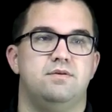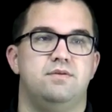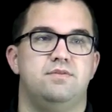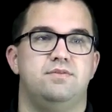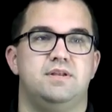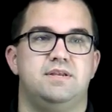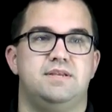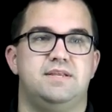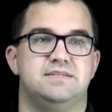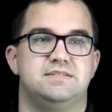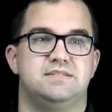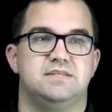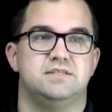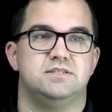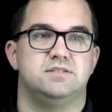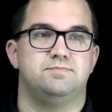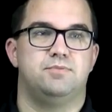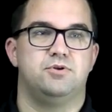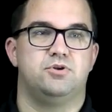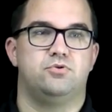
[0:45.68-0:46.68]
then the
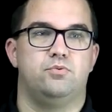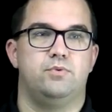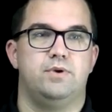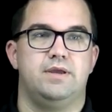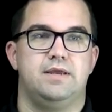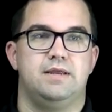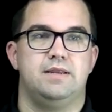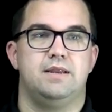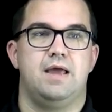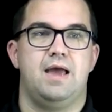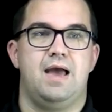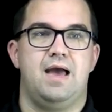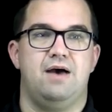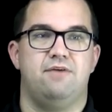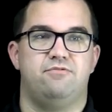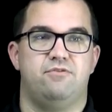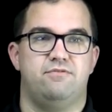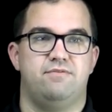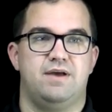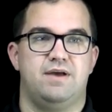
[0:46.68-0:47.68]
distance between
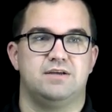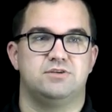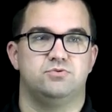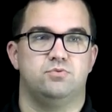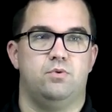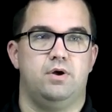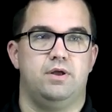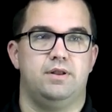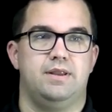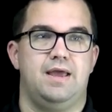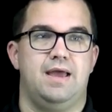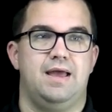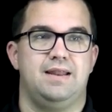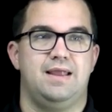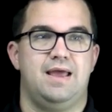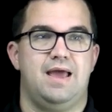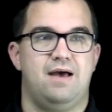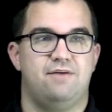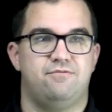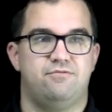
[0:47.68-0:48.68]
f of x1
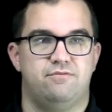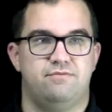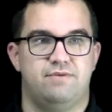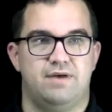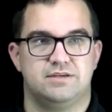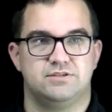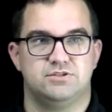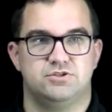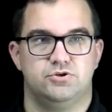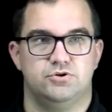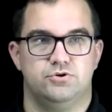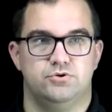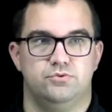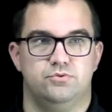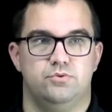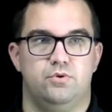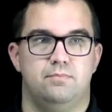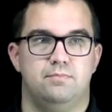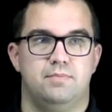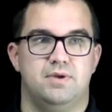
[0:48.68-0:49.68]
and f of
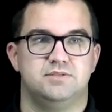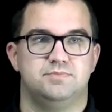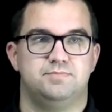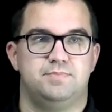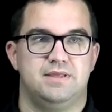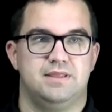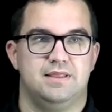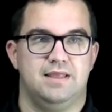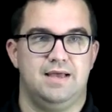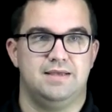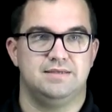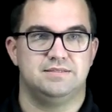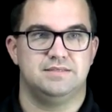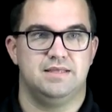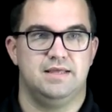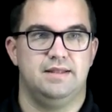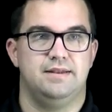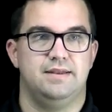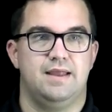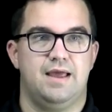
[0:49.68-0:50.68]
x2 must be less
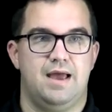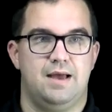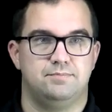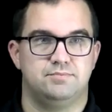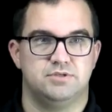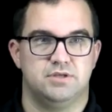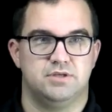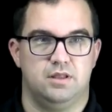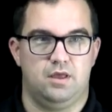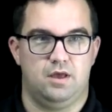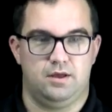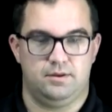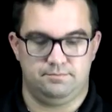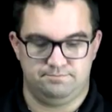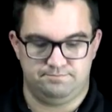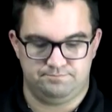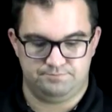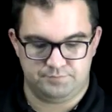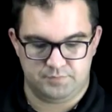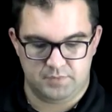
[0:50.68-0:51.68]
than
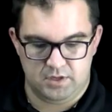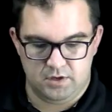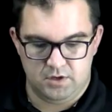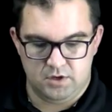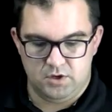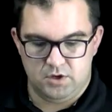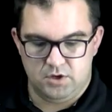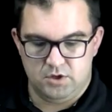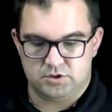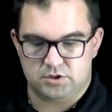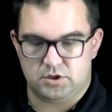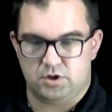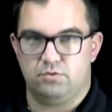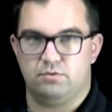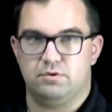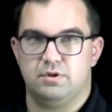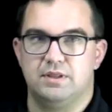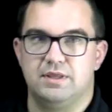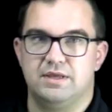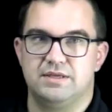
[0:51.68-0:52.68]
epsilon.
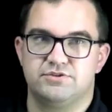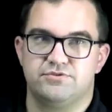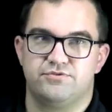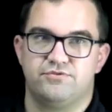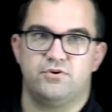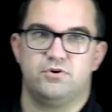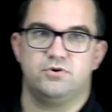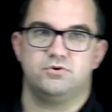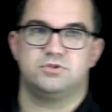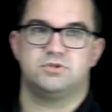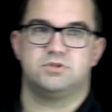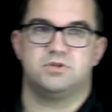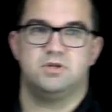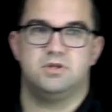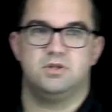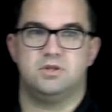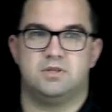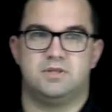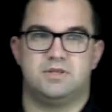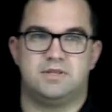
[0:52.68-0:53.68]
So let's first
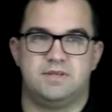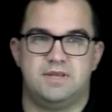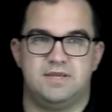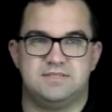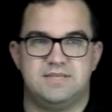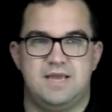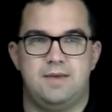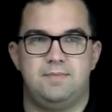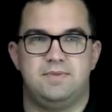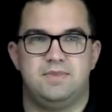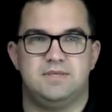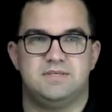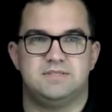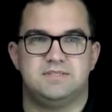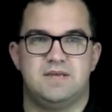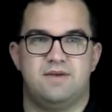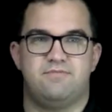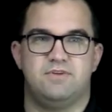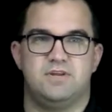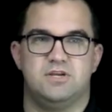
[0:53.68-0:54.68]
examine this
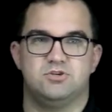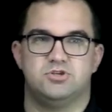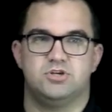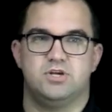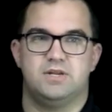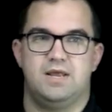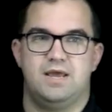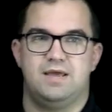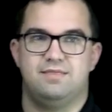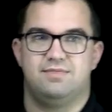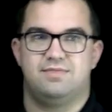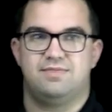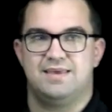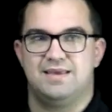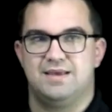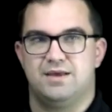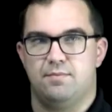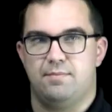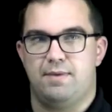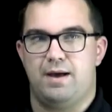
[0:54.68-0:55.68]
definition and
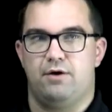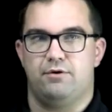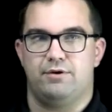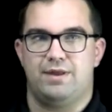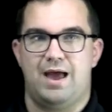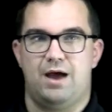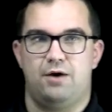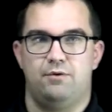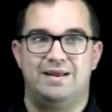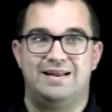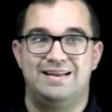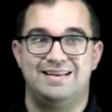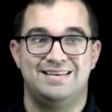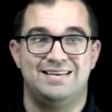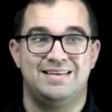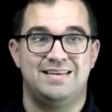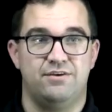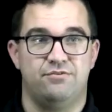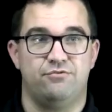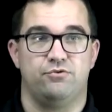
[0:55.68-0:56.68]
think about how
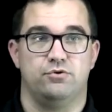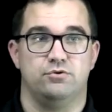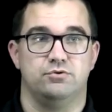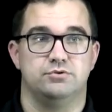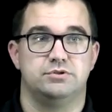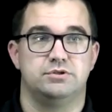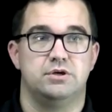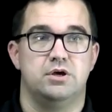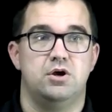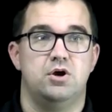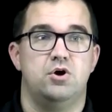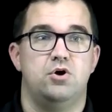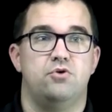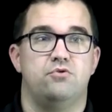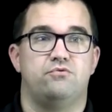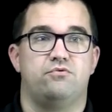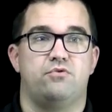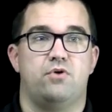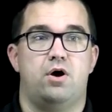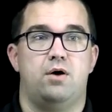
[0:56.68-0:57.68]
it differs
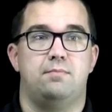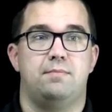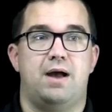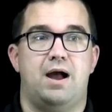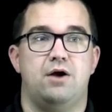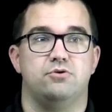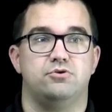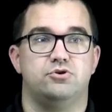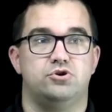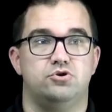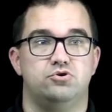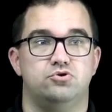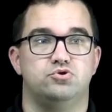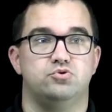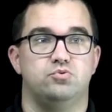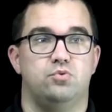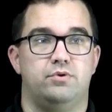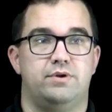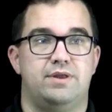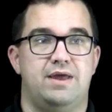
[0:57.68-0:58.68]
from our
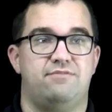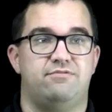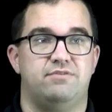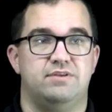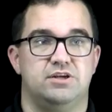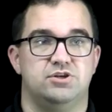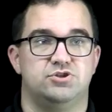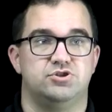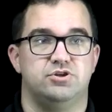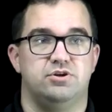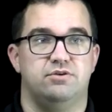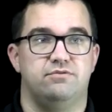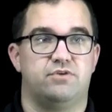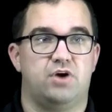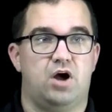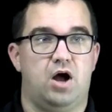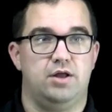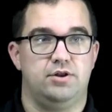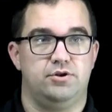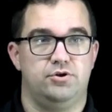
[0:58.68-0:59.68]
usual definition of
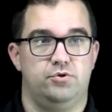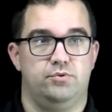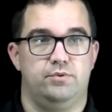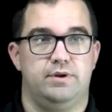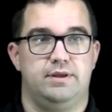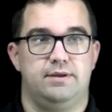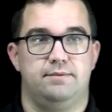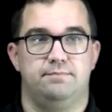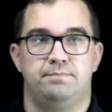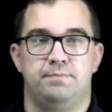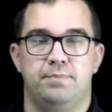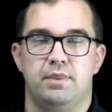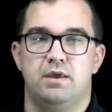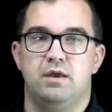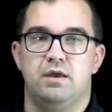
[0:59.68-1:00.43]
continuity.